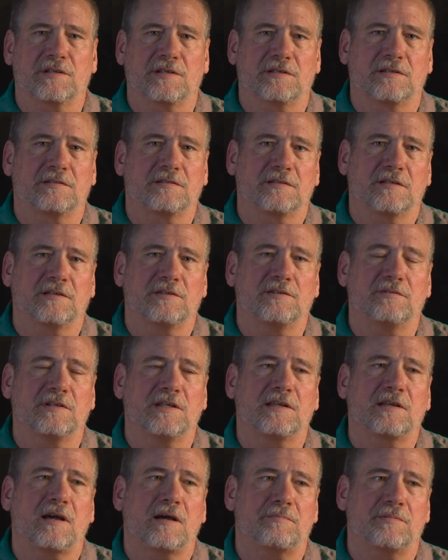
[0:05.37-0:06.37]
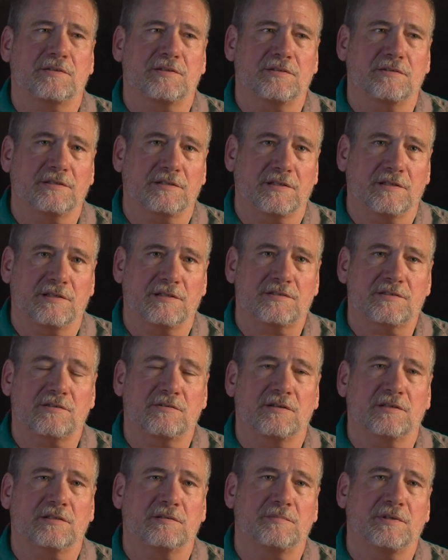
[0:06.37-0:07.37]
a unique opportunity. It's
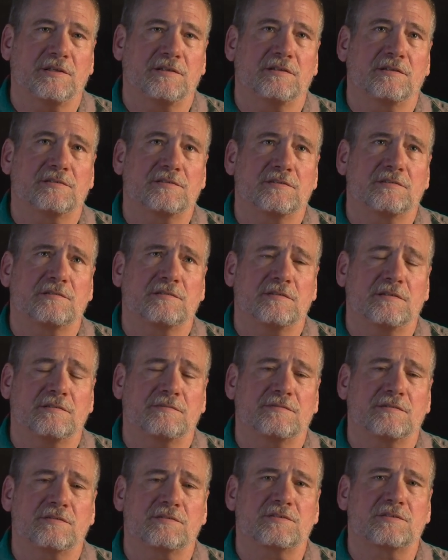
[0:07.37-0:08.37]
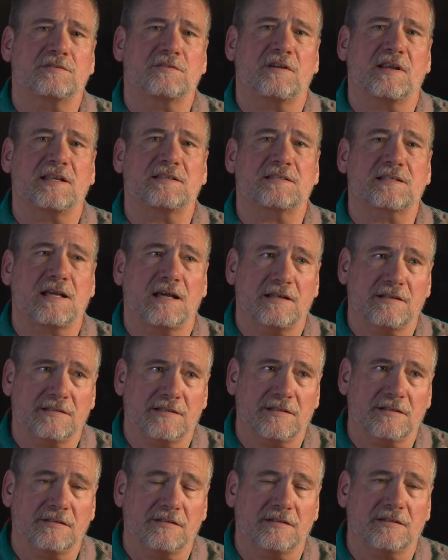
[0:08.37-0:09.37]
going to be the first
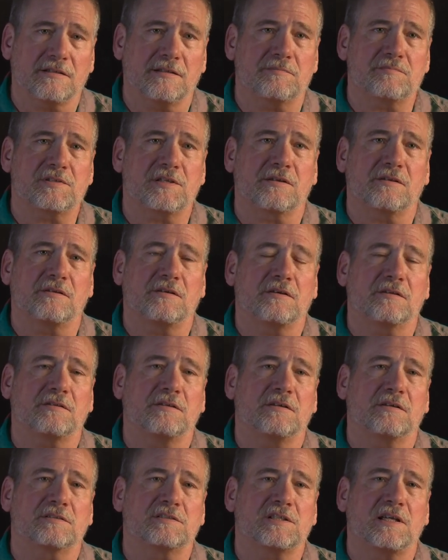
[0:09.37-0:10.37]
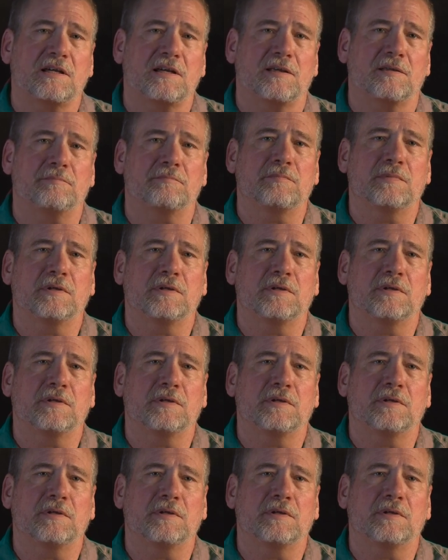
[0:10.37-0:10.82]
transcontinental eclipse in a long, long time.